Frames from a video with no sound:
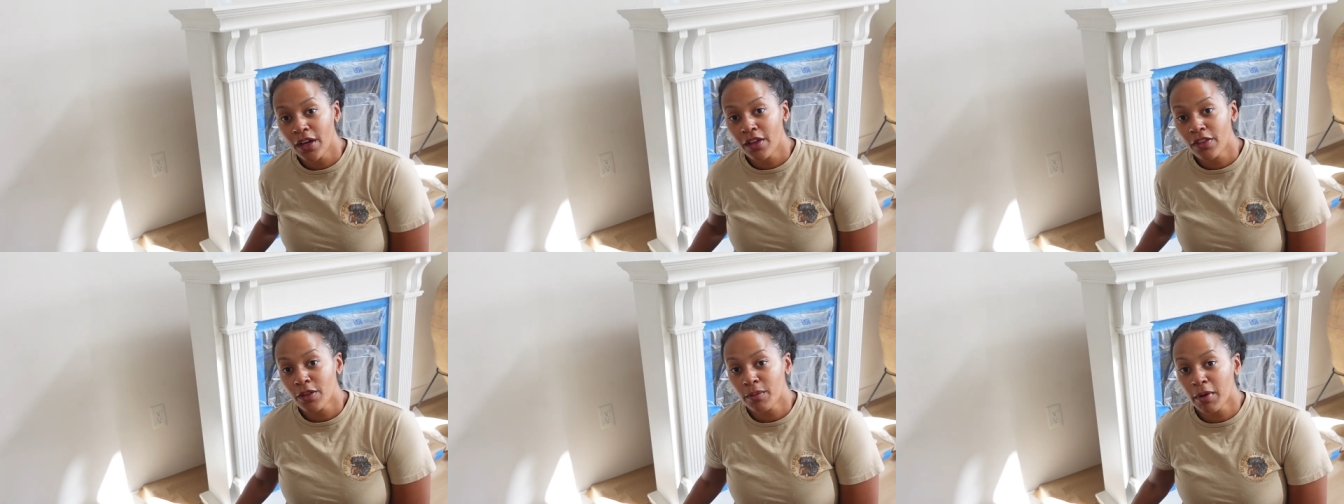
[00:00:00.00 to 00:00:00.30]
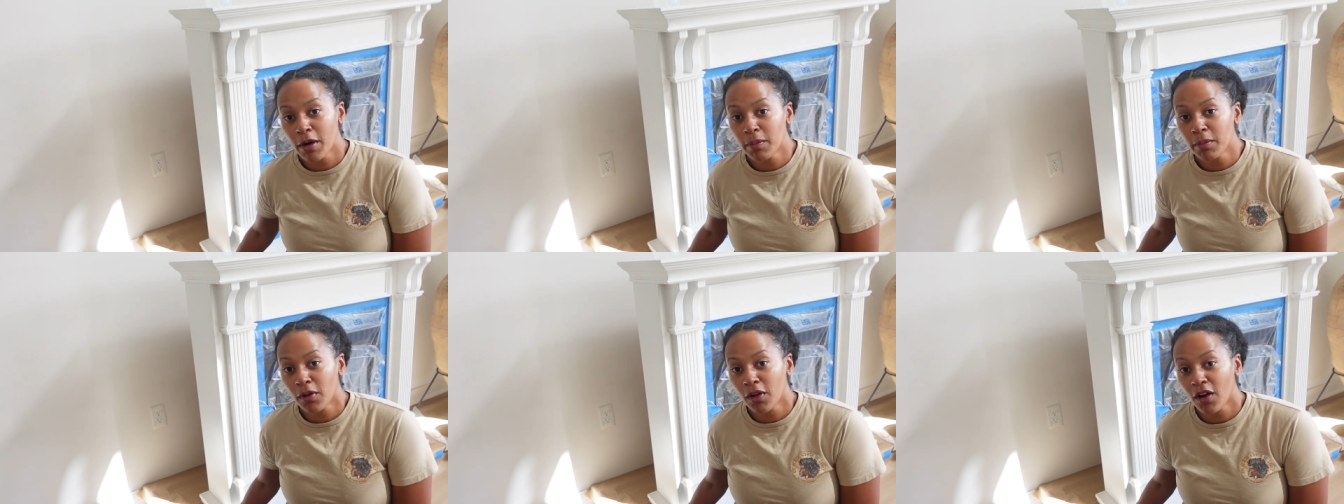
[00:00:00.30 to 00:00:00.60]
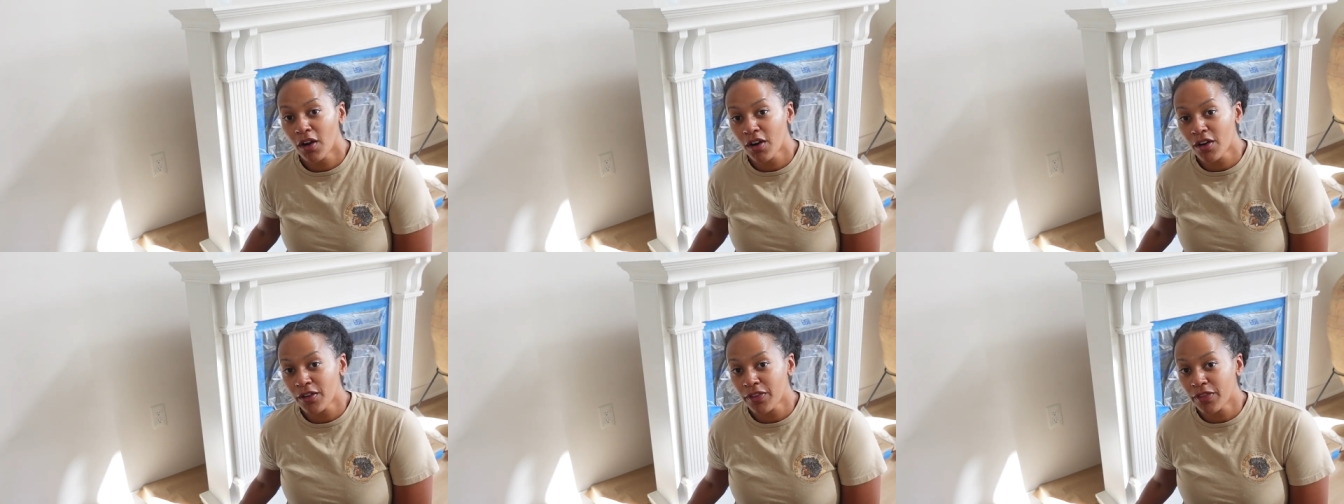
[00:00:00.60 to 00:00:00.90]
the marble
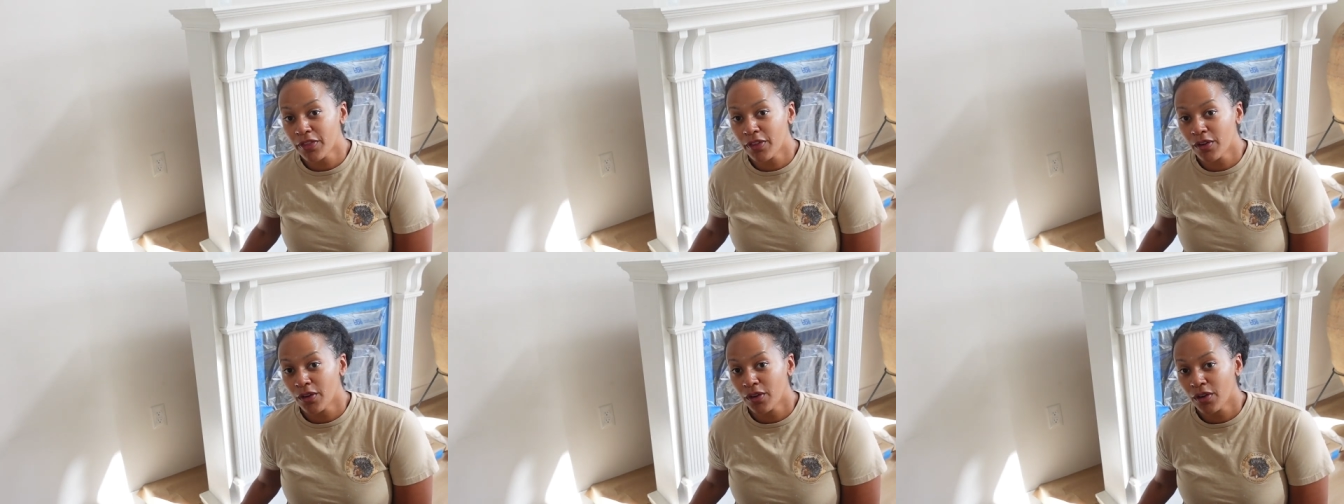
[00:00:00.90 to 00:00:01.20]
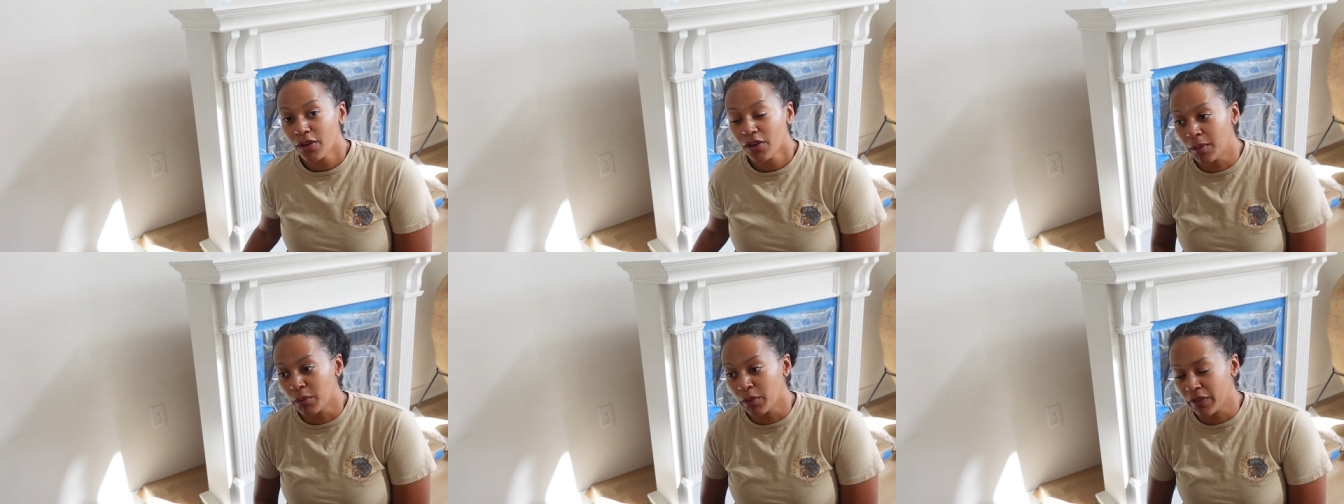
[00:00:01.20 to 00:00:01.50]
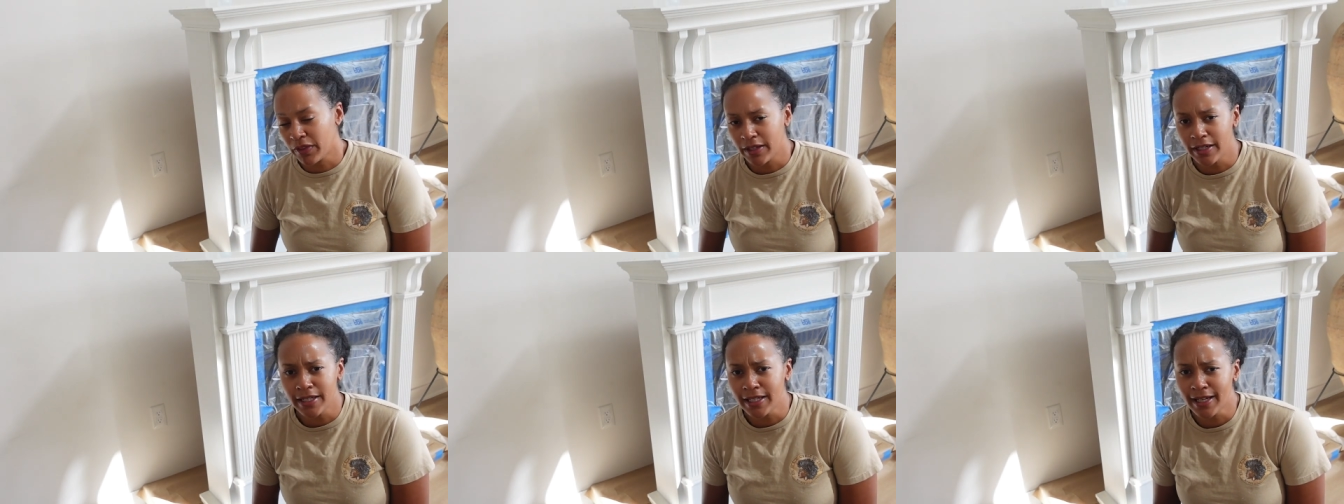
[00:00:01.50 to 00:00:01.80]
hearth, um,
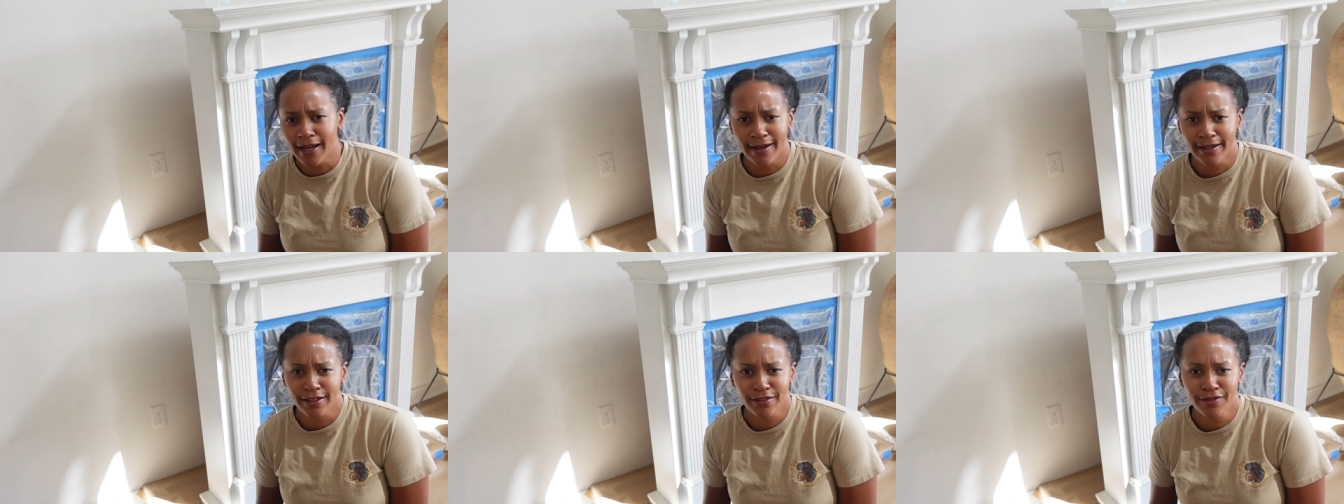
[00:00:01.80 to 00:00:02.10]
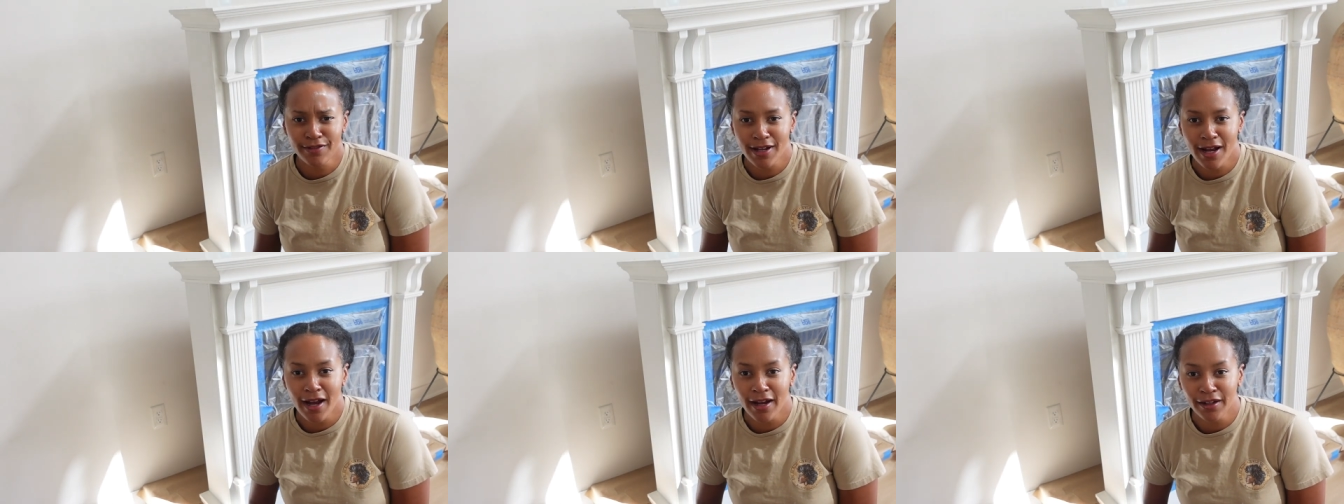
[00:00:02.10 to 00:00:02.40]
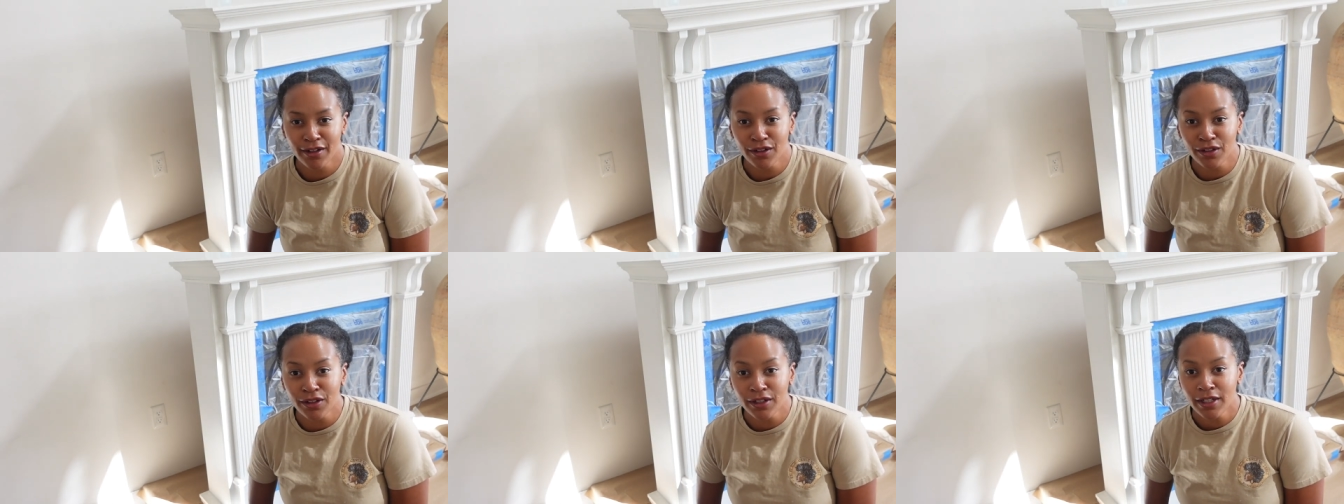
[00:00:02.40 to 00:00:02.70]
with any kind of
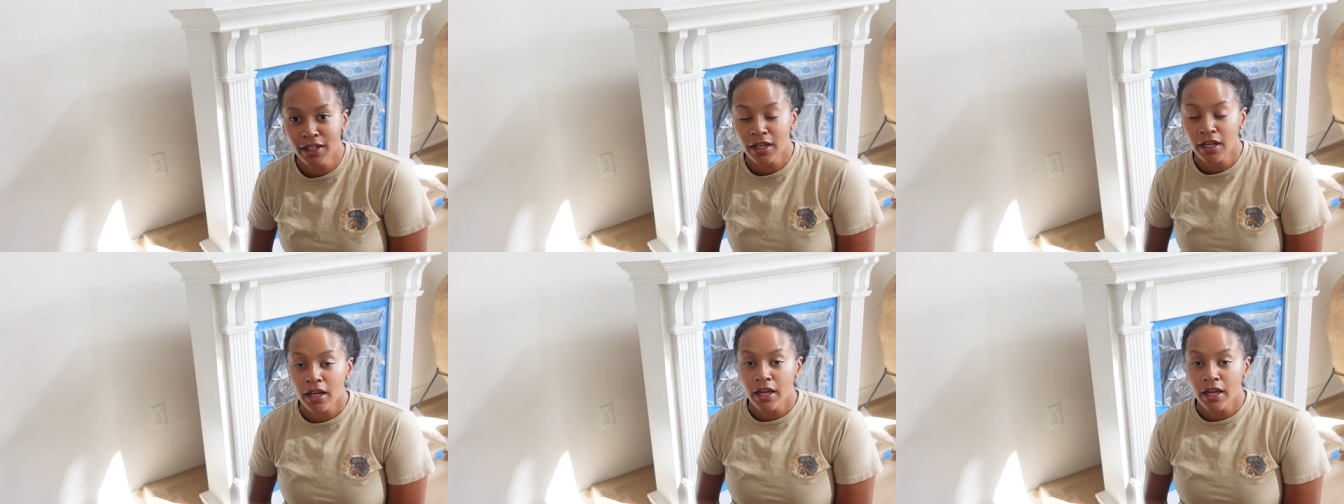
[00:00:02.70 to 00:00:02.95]
tile